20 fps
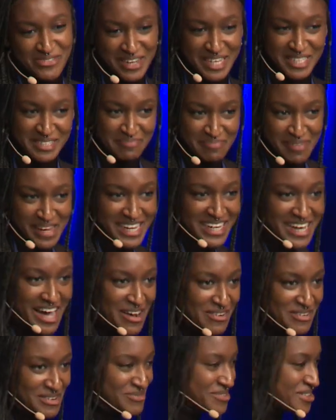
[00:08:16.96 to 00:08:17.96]
to explain
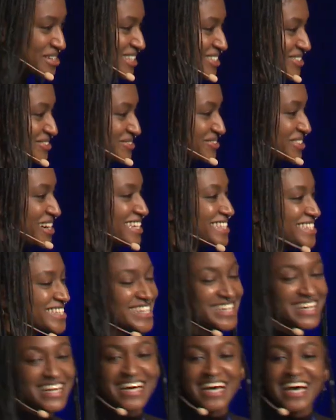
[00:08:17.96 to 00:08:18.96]
how it works, right?
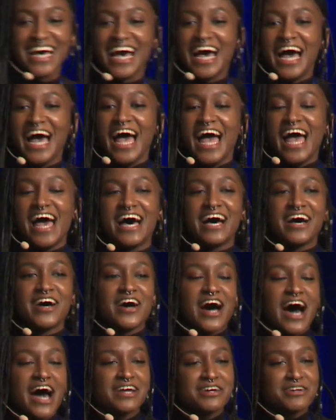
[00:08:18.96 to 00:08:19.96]

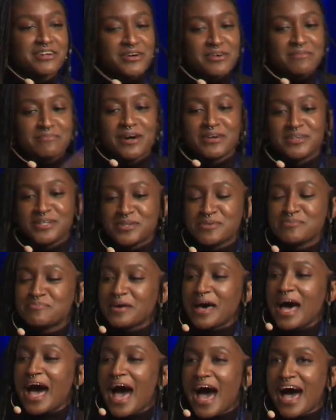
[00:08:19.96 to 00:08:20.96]
I don't know about you,
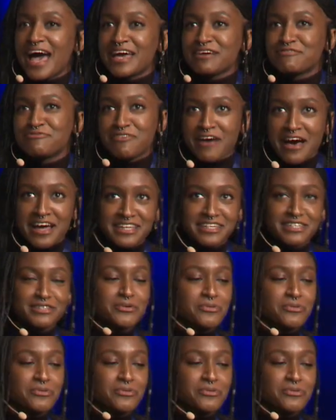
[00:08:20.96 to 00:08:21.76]
but I find it